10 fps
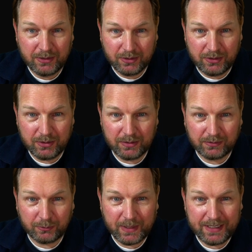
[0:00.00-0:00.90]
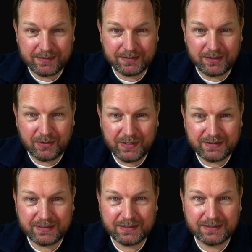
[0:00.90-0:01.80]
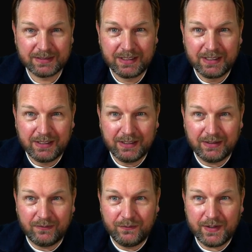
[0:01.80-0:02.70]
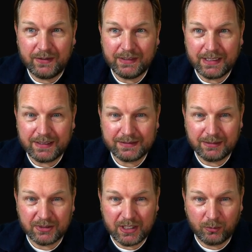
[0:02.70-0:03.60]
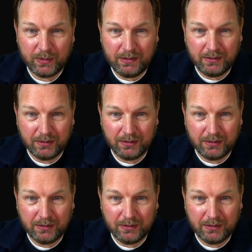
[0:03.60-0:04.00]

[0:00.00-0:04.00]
good, right? So this is a very nice image. I really